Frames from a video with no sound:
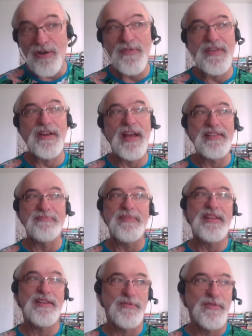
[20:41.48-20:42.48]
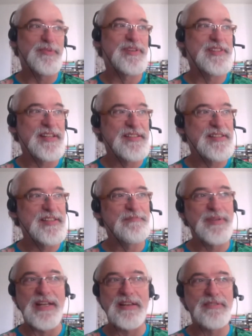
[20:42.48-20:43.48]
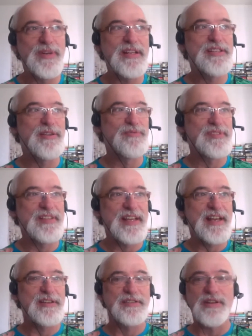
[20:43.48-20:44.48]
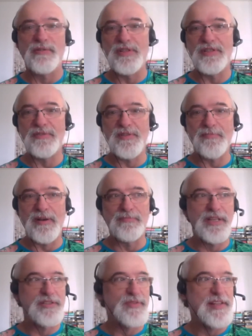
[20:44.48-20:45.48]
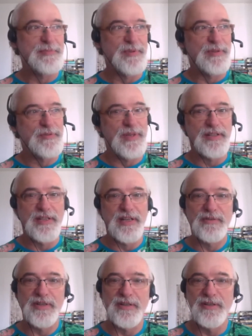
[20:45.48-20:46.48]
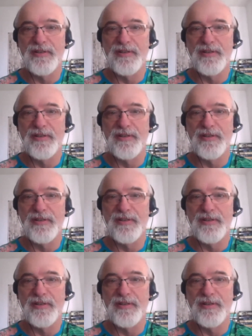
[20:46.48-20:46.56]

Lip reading: there as media representative, but I really don't dare to go into the public transport right now here.